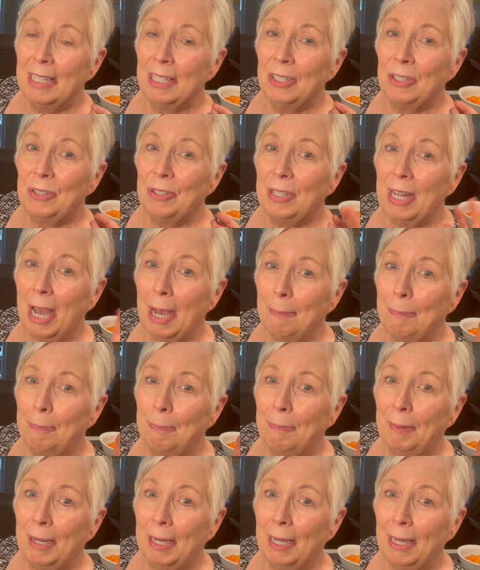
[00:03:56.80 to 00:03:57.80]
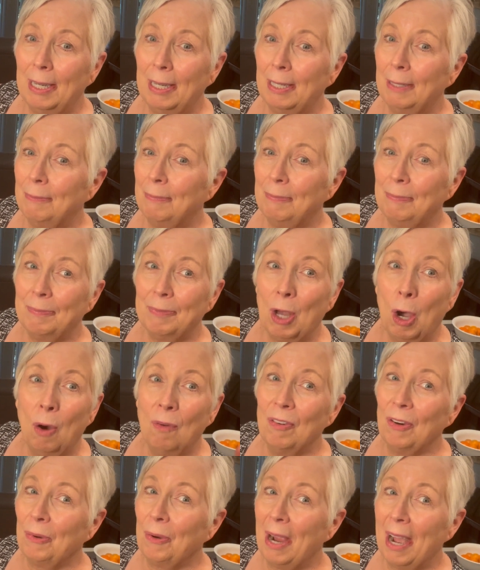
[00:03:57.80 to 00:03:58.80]
Stop
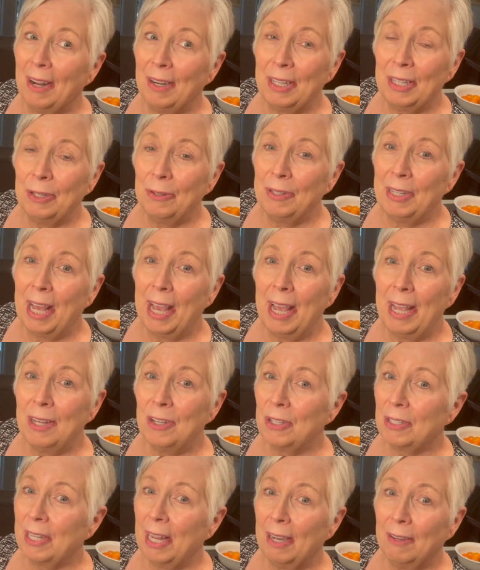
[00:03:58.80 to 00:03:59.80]
overcrowding your day. Just